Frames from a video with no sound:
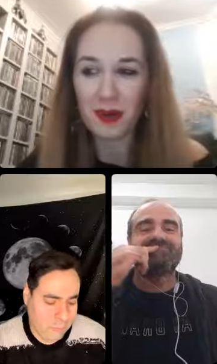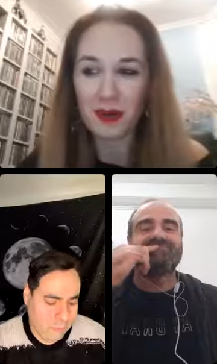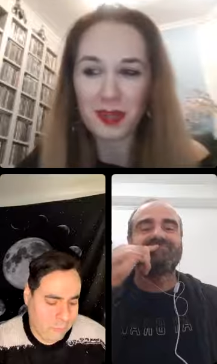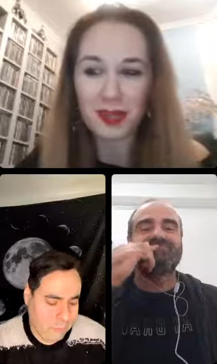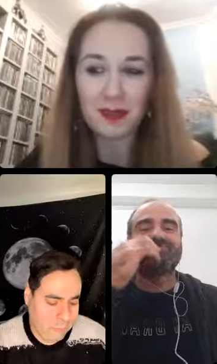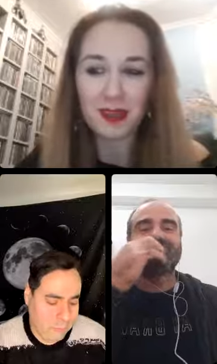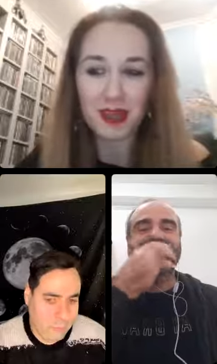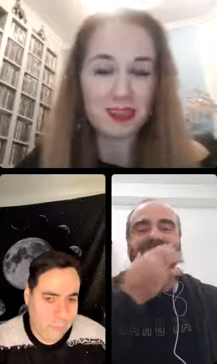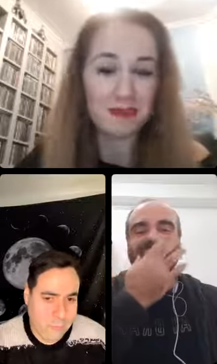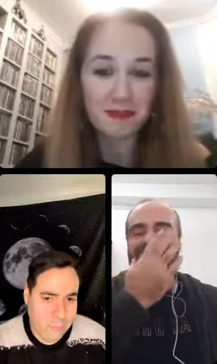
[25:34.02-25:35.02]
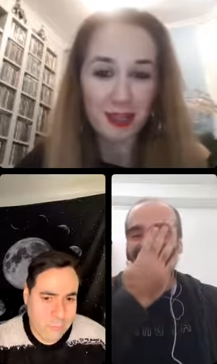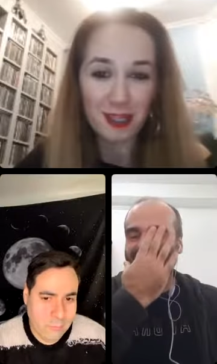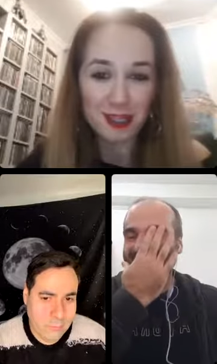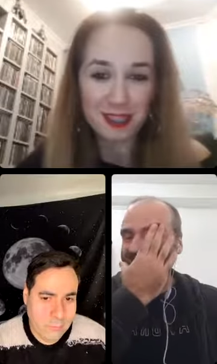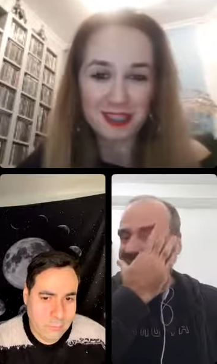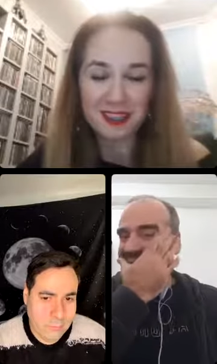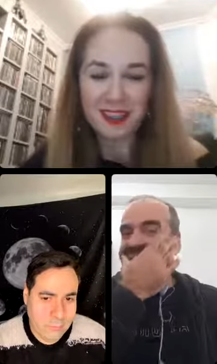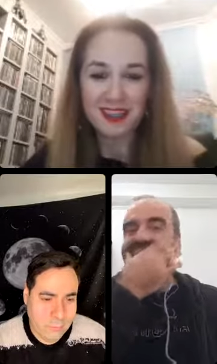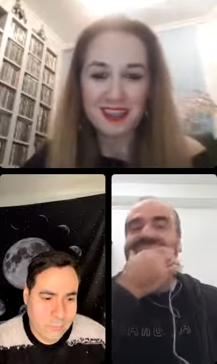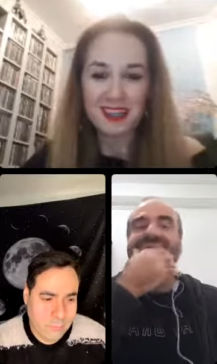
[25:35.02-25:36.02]
Speaker 1: "Auricular Confession"
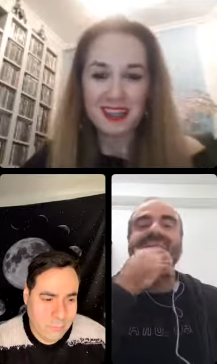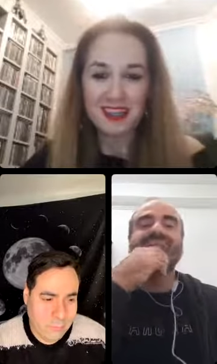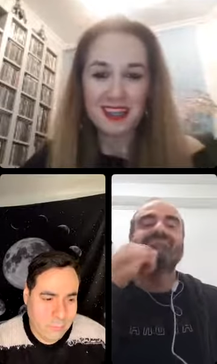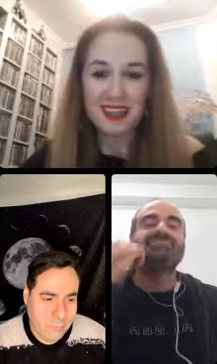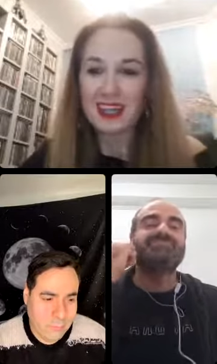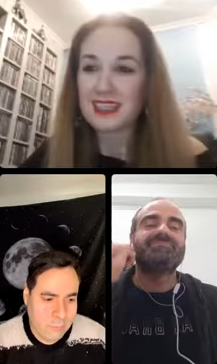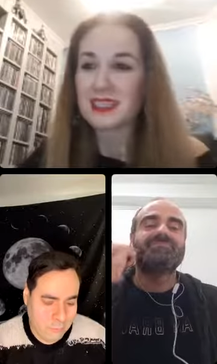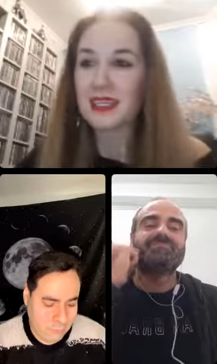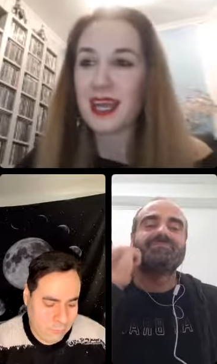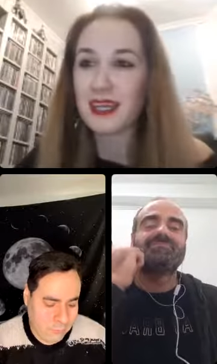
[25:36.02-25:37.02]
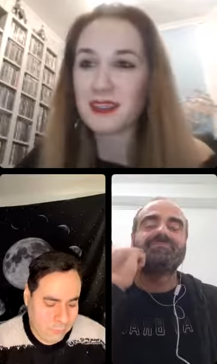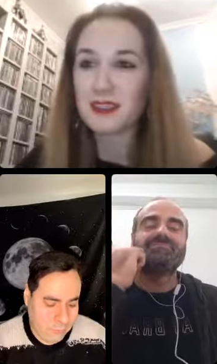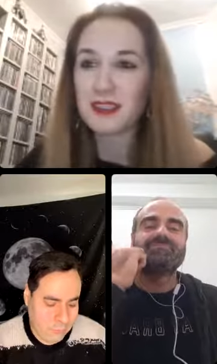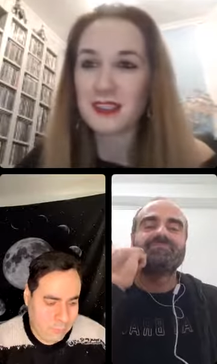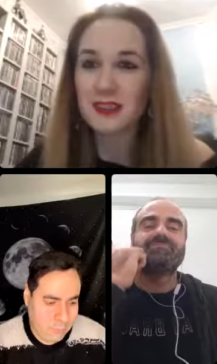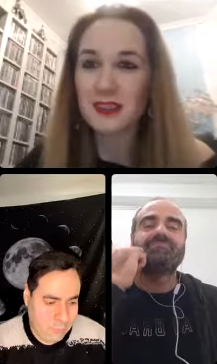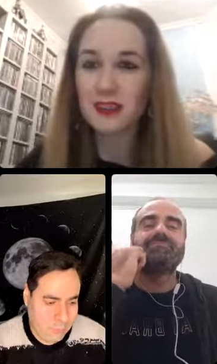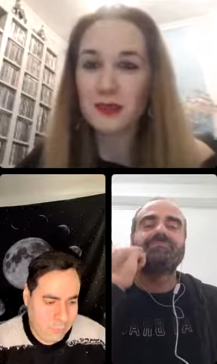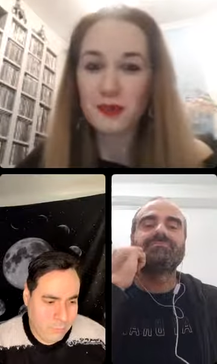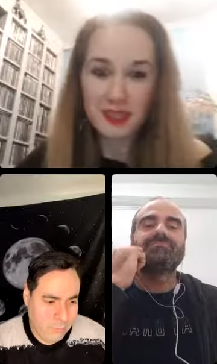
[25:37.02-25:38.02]
has an actor
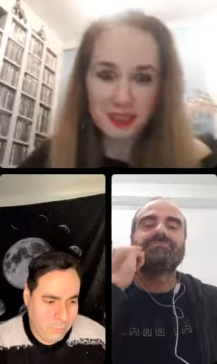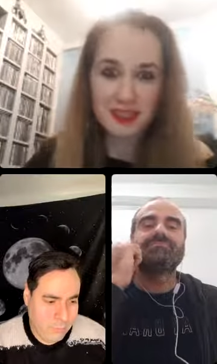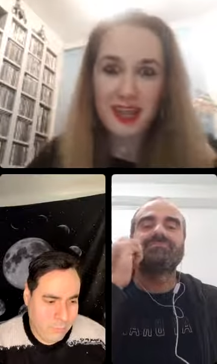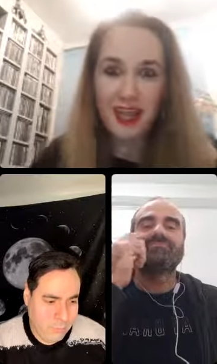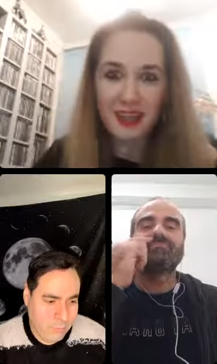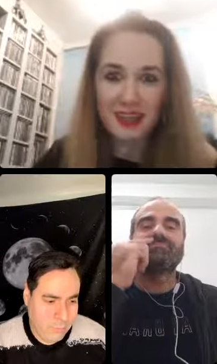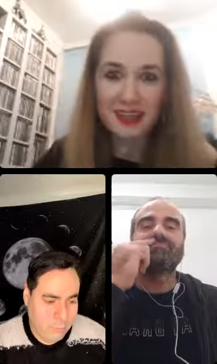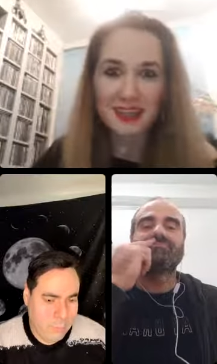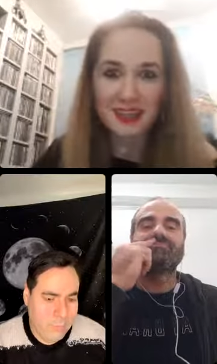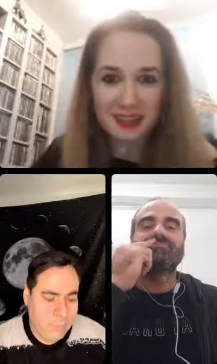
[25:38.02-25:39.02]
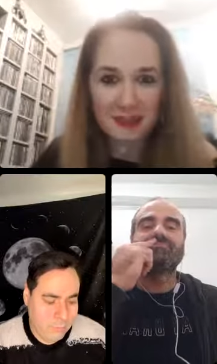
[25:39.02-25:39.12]
uh, who is naked in the